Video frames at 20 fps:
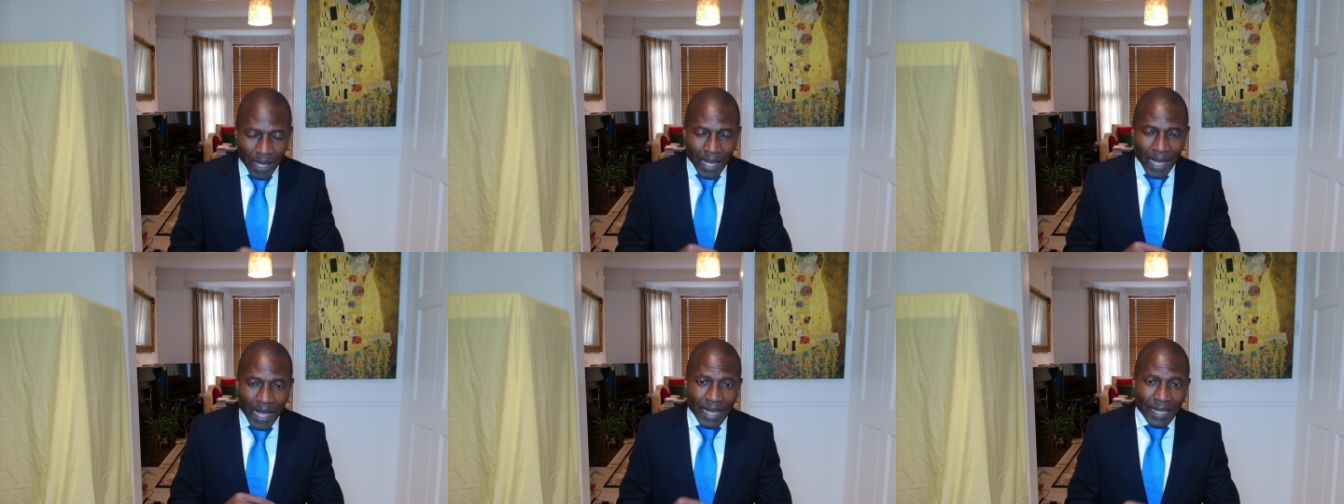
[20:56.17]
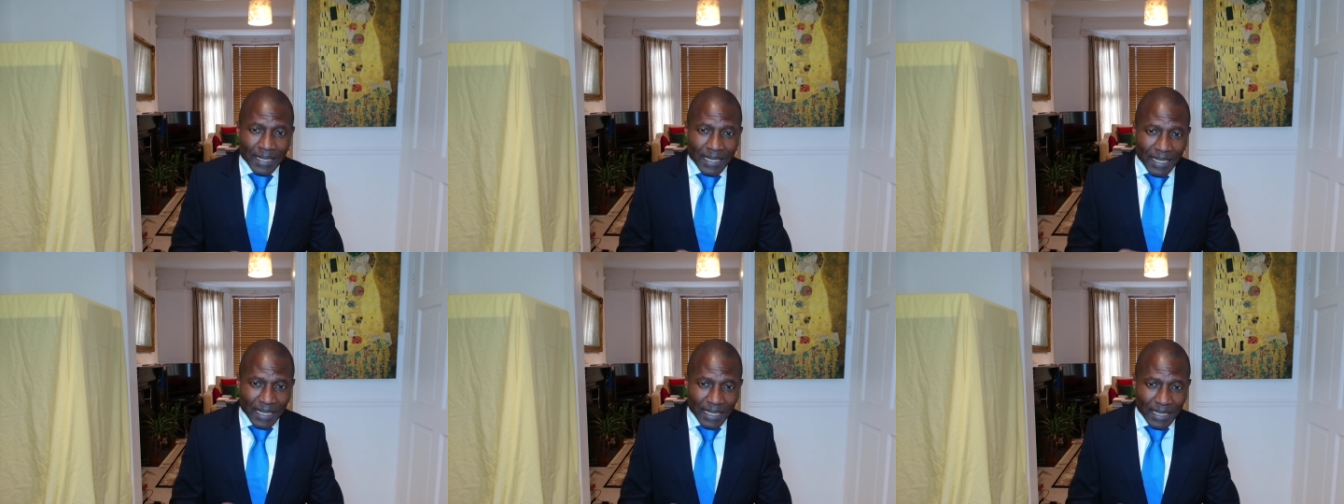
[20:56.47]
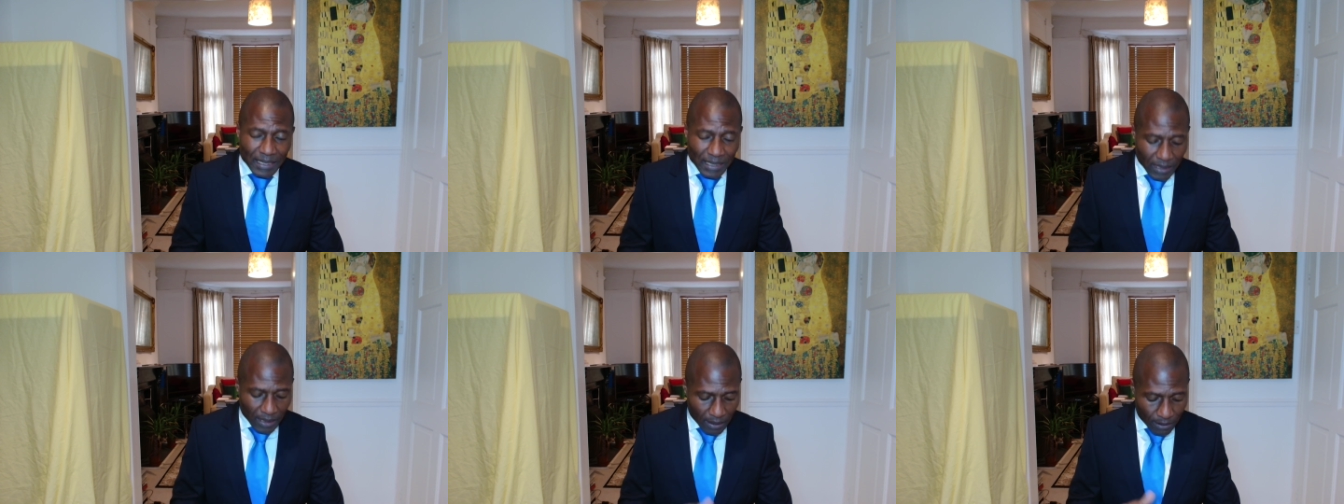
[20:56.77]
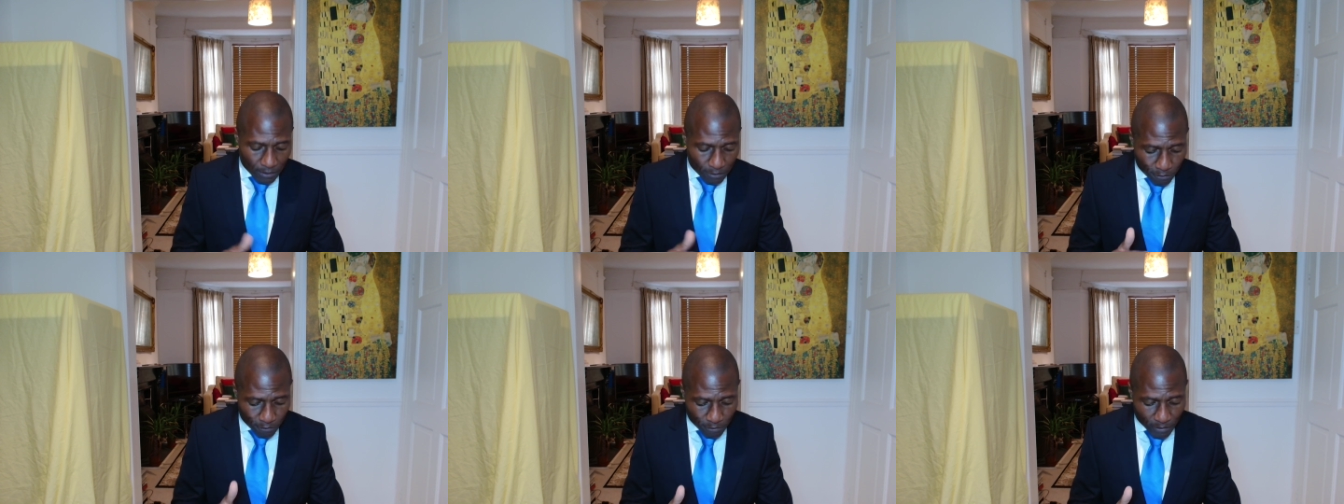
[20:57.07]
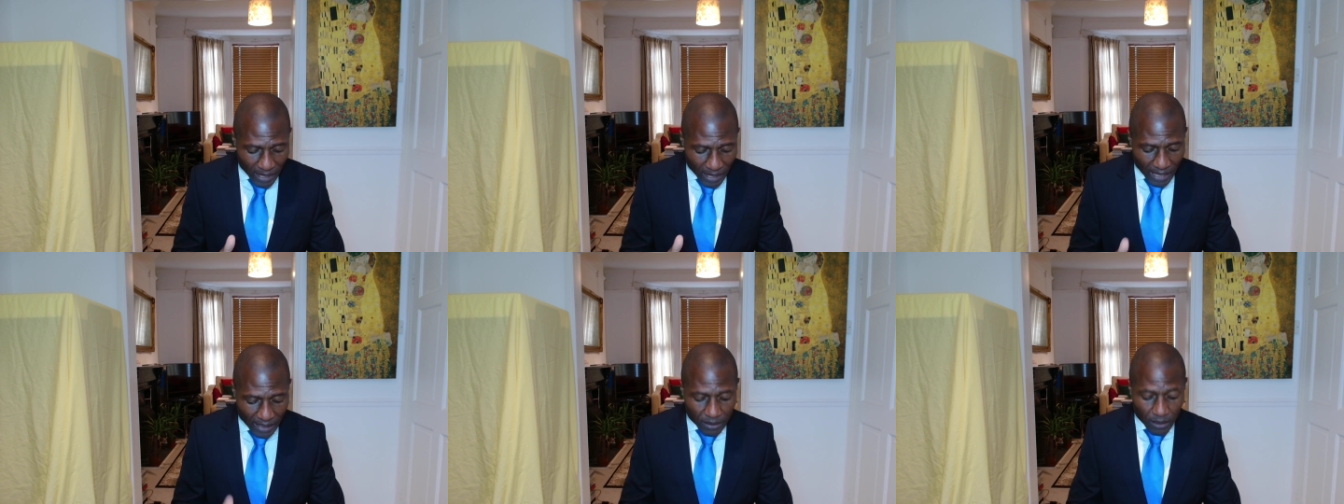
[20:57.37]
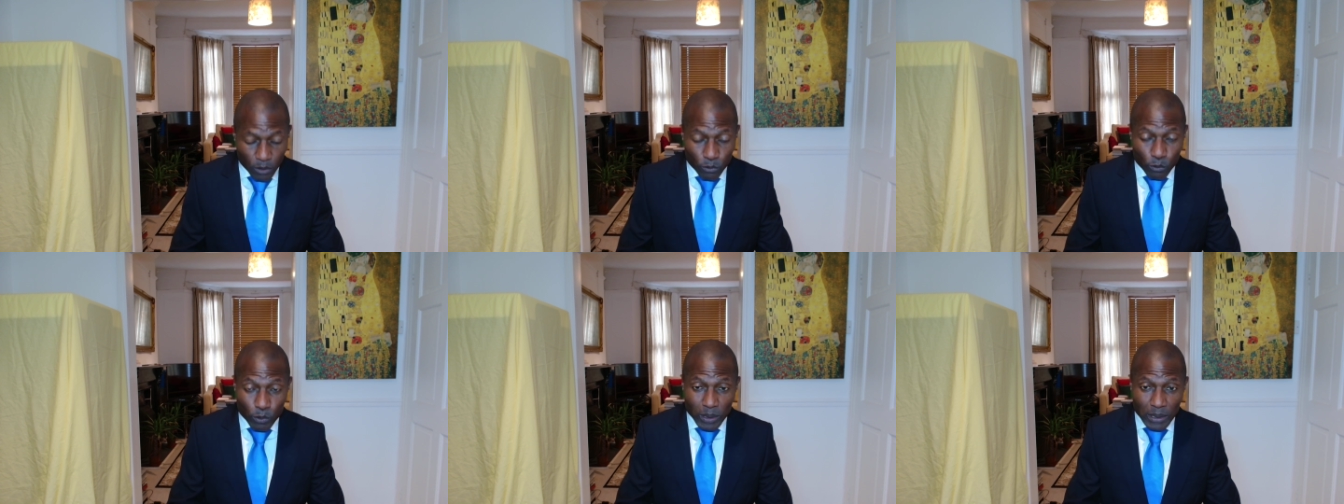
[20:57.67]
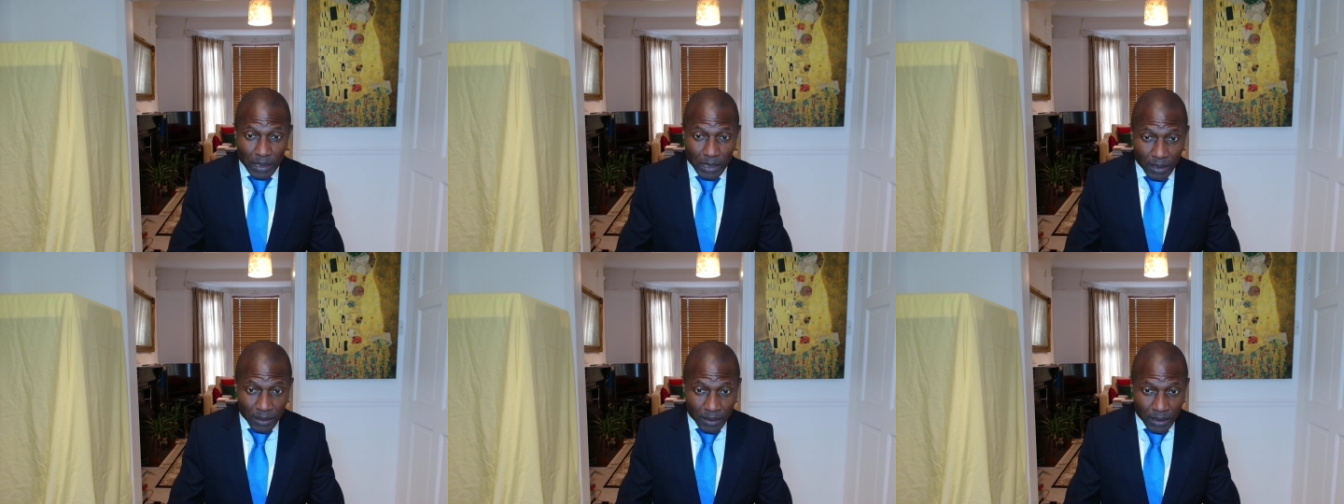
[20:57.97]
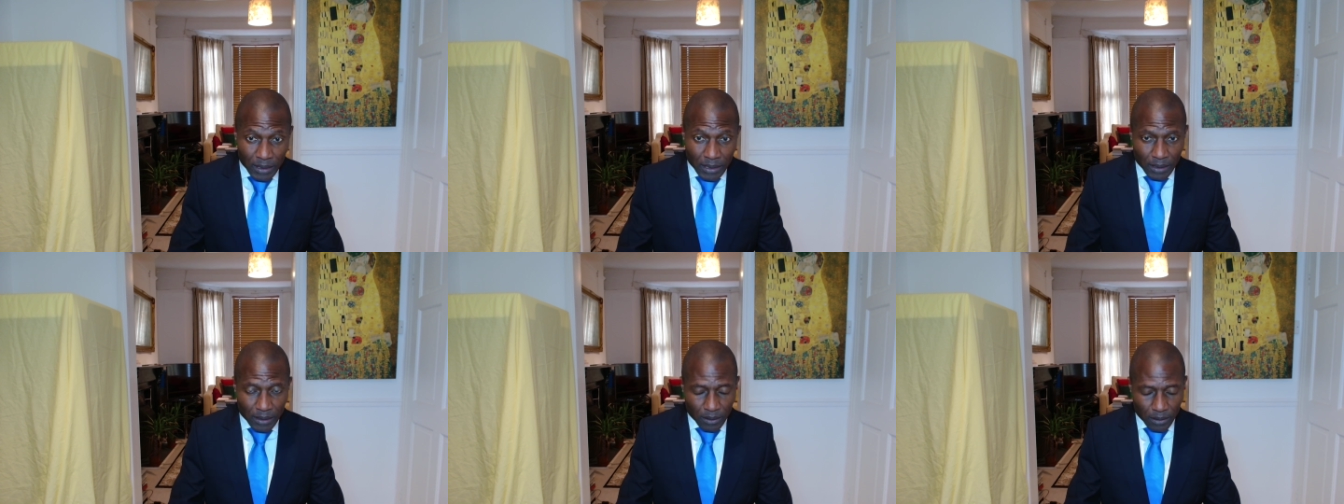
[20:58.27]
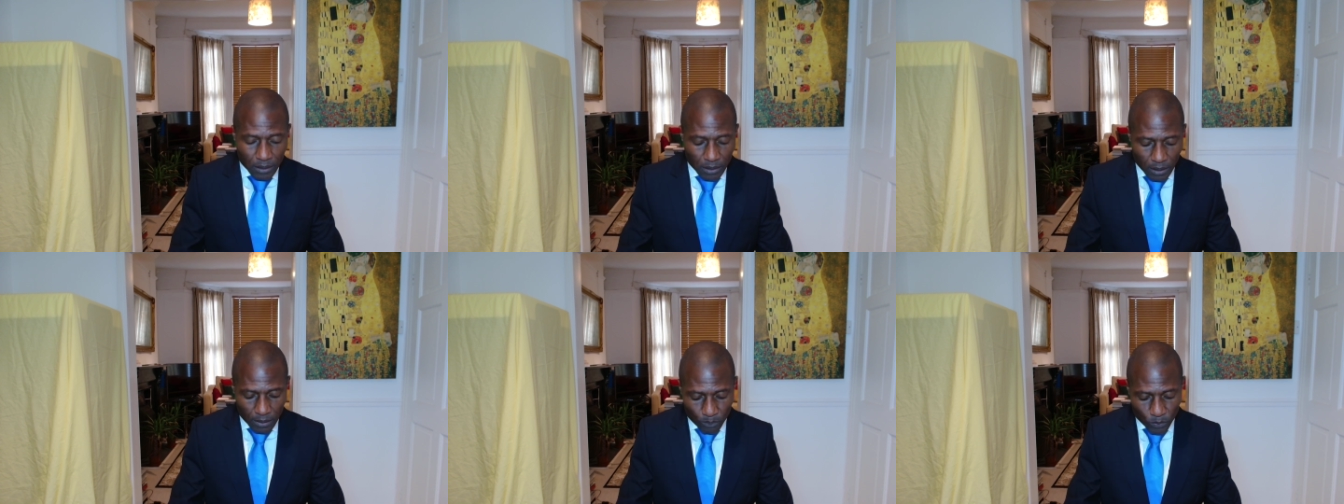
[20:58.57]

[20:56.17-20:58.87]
and is in fact redundant